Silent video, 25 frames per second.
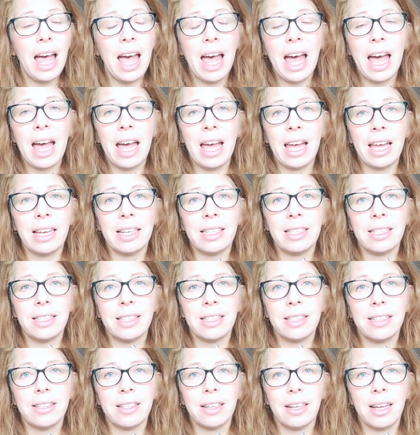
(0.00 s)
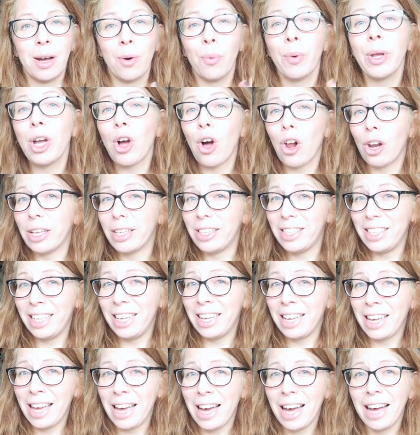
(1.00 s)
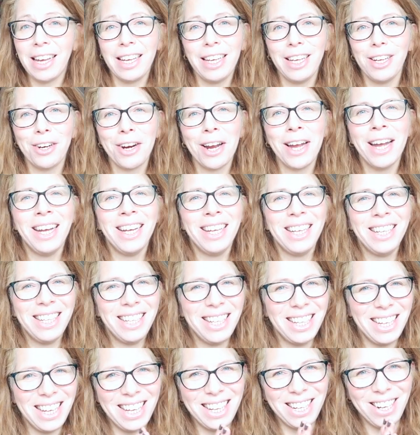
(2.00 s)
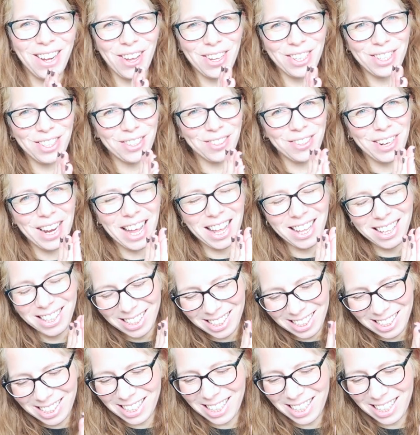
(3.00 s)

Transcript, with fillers: and uh, we call it IKEA here in Austria,